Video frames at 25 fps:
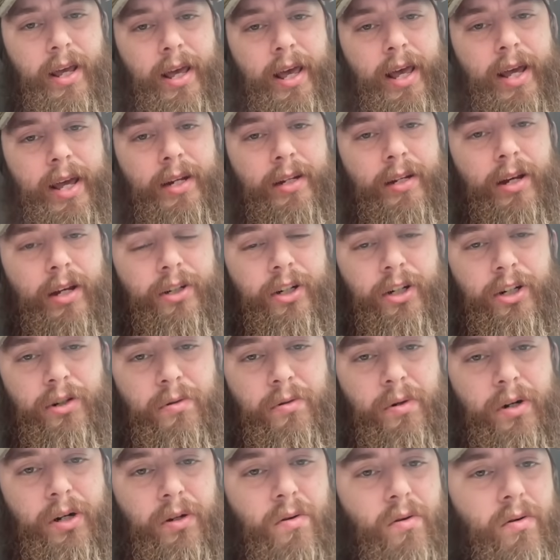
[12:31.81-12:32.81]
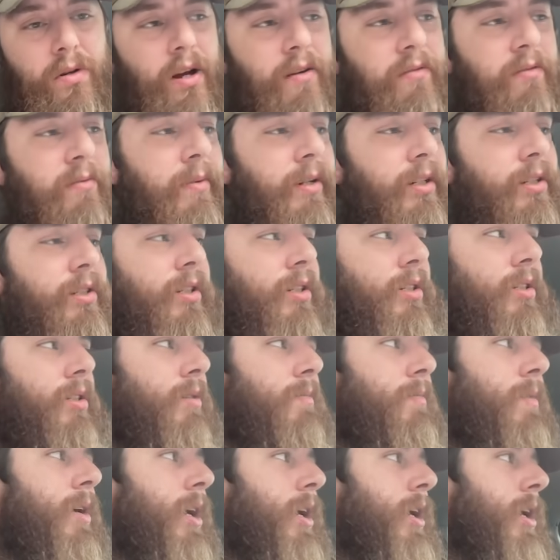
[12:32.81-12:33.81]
another critical government system.